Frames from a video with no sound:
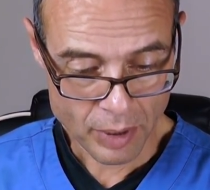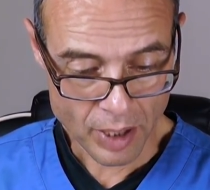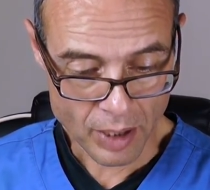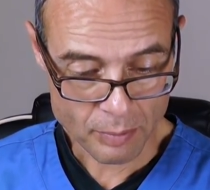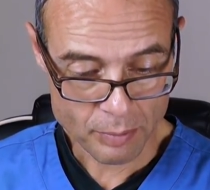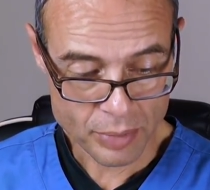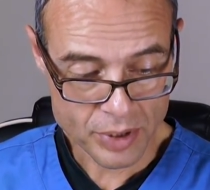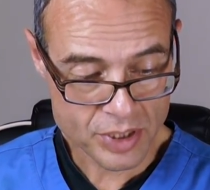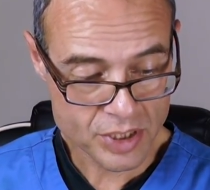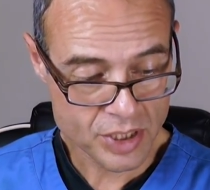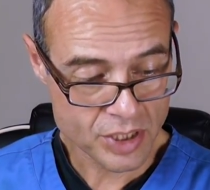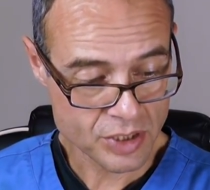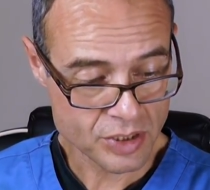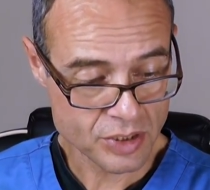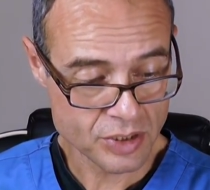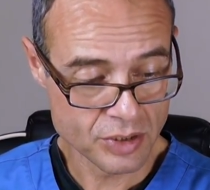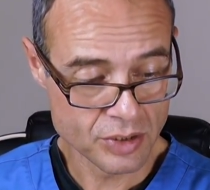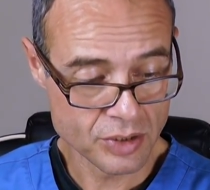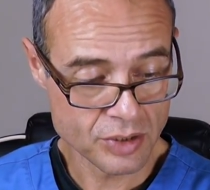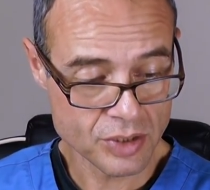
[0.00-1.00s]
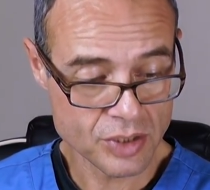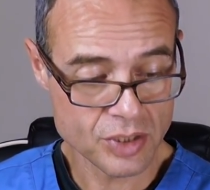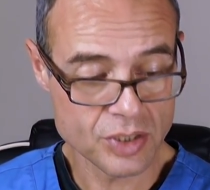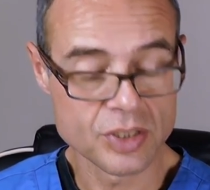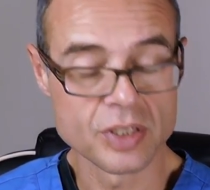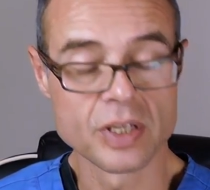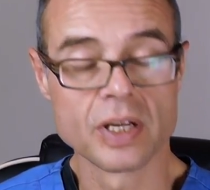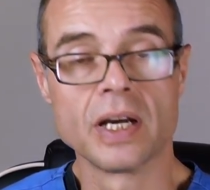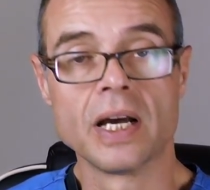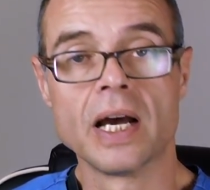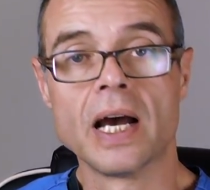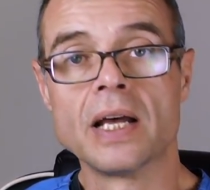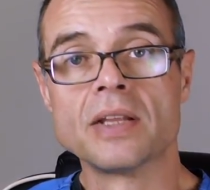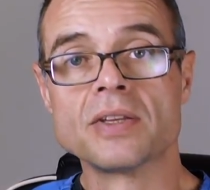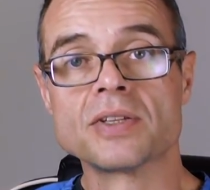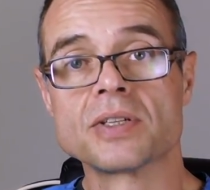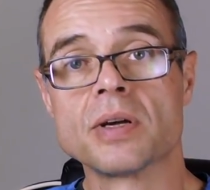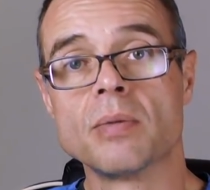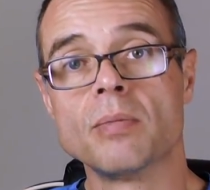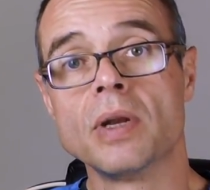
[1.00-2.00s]
But persistence
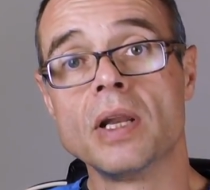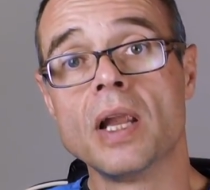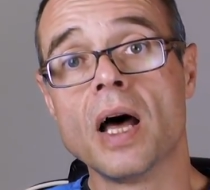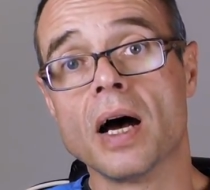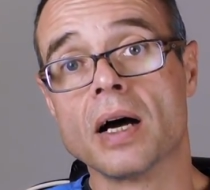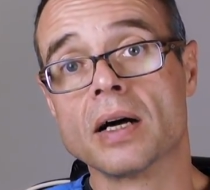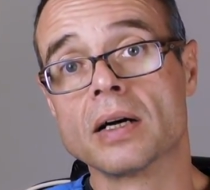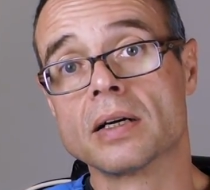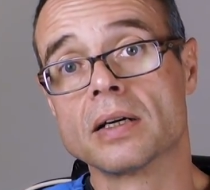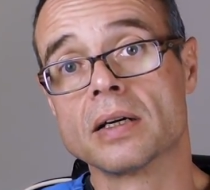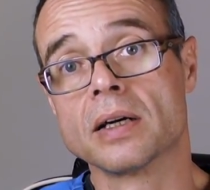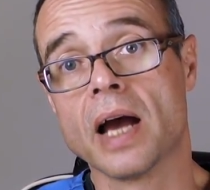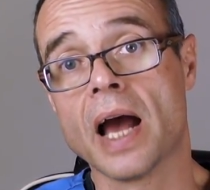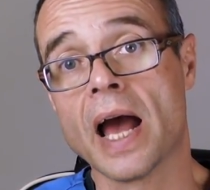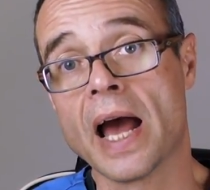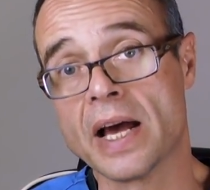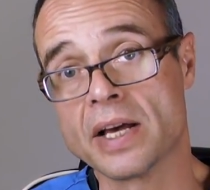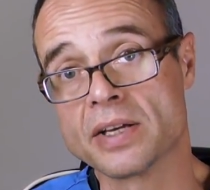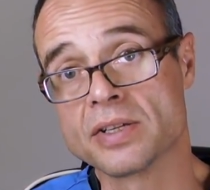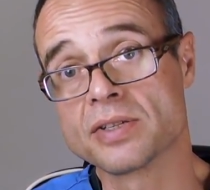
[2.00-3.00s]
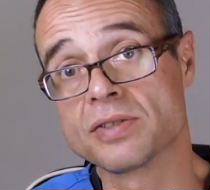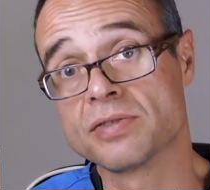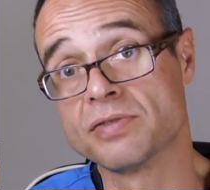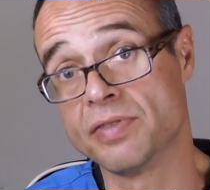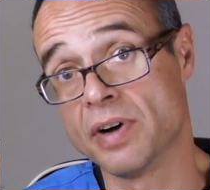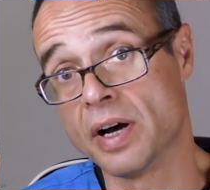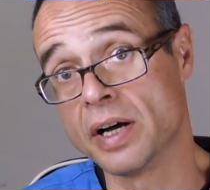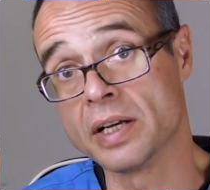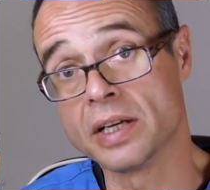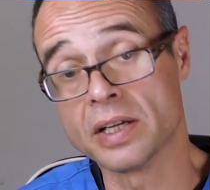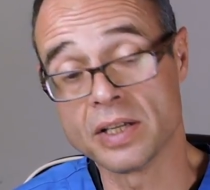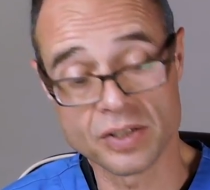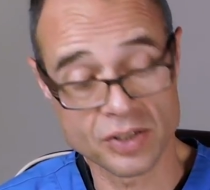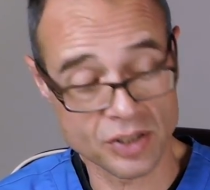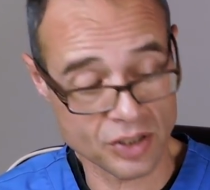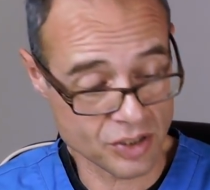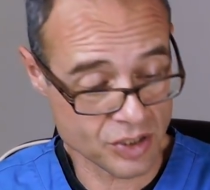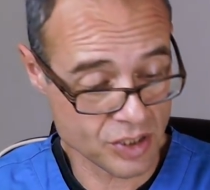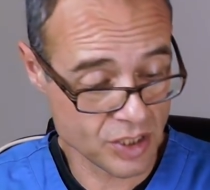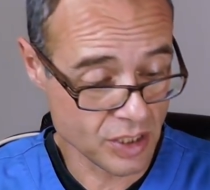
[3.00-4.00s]
and some luck has finally
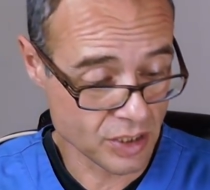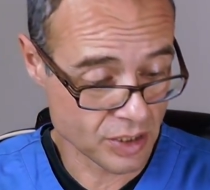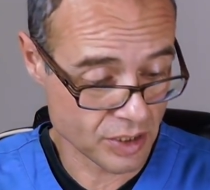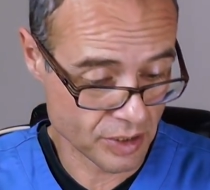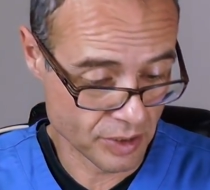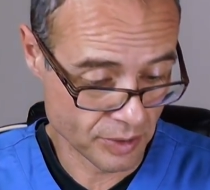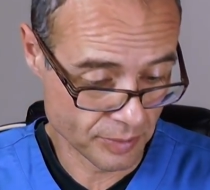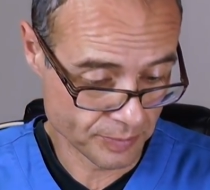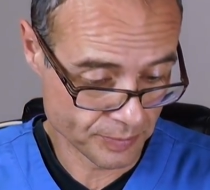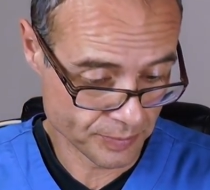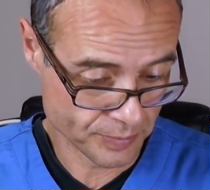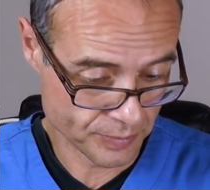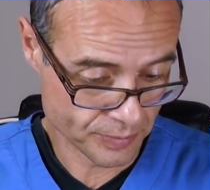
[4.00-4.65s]
succeeded.